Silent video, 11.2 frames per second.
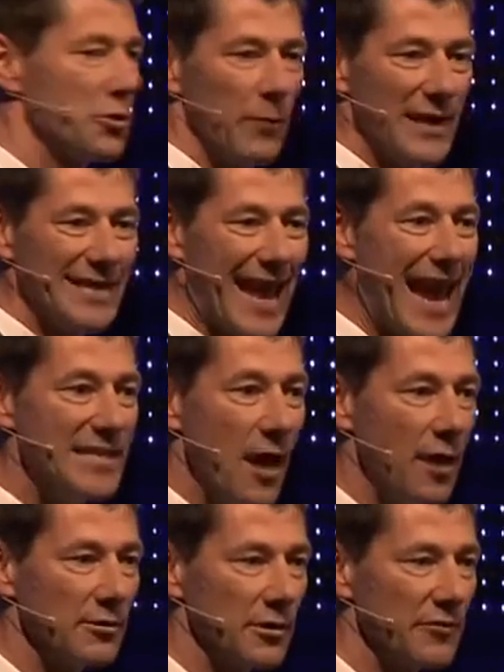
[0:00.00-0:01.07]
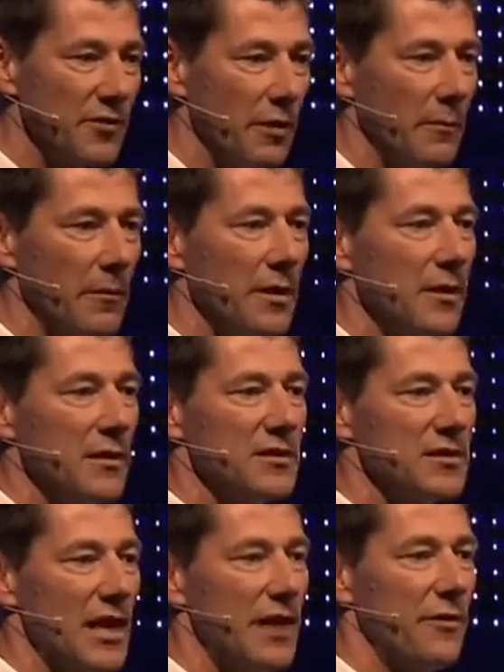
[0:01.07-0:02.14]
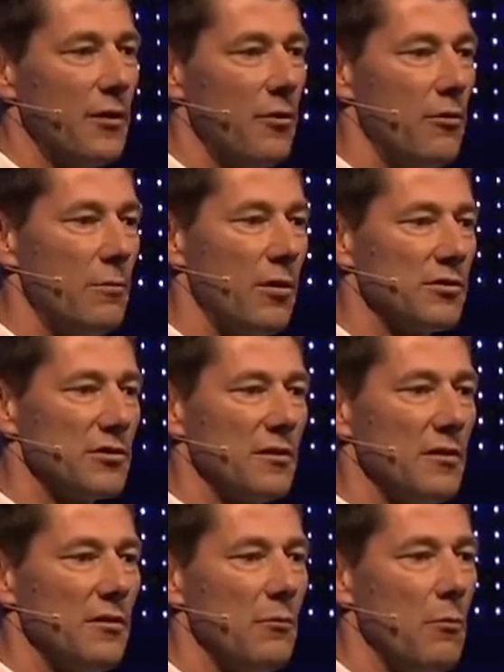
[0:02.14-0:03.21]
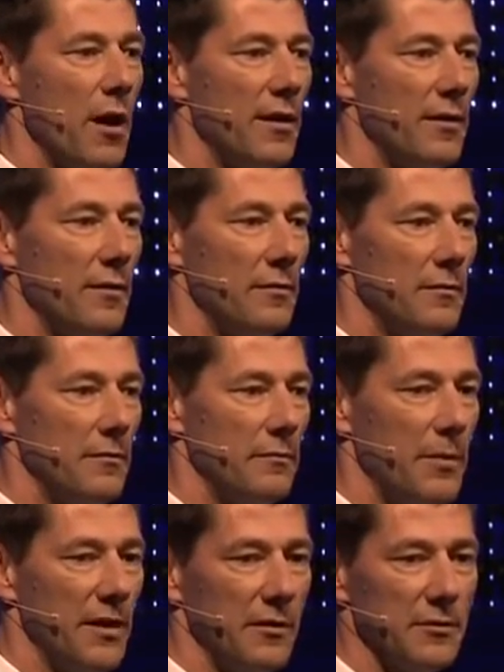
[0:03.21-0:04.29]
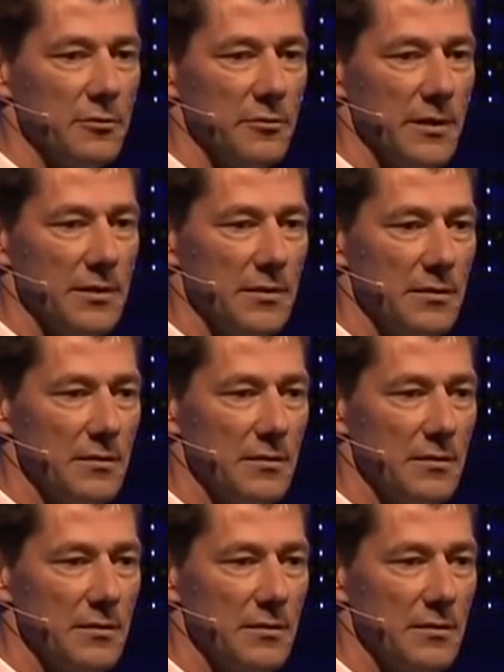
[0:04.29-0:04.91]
create 800 of them, saving almost 1 billion trees.